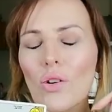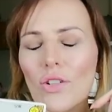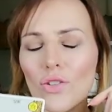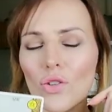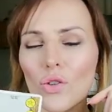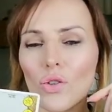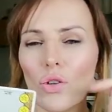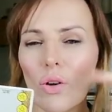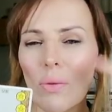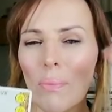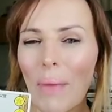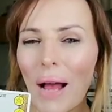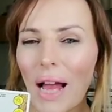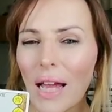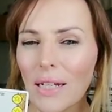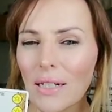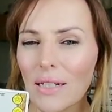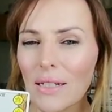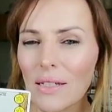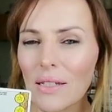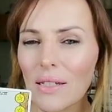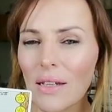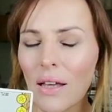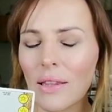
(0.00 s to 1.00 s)
So your
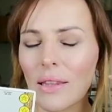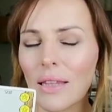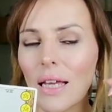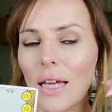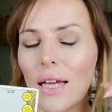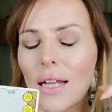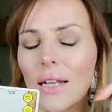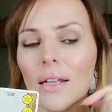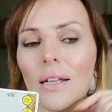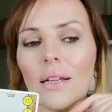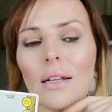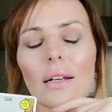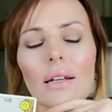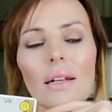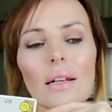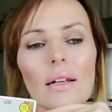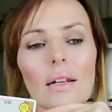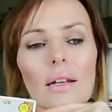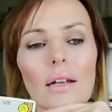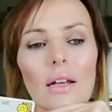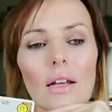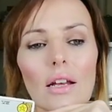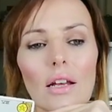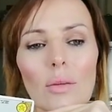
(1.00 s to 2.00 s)
mind is on that.
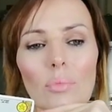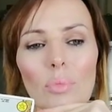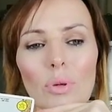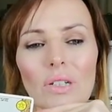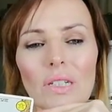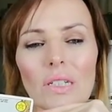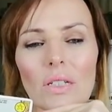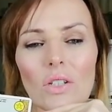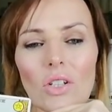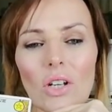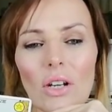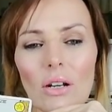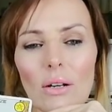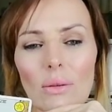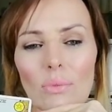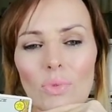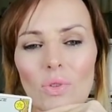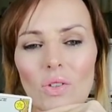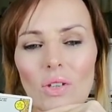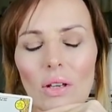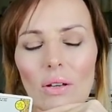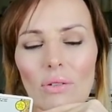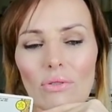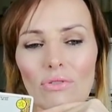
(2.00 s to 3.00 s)
But in
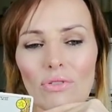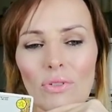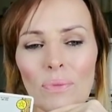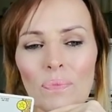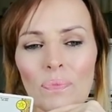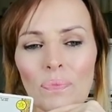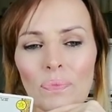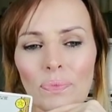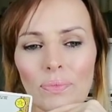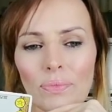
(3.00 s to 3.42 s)
terms of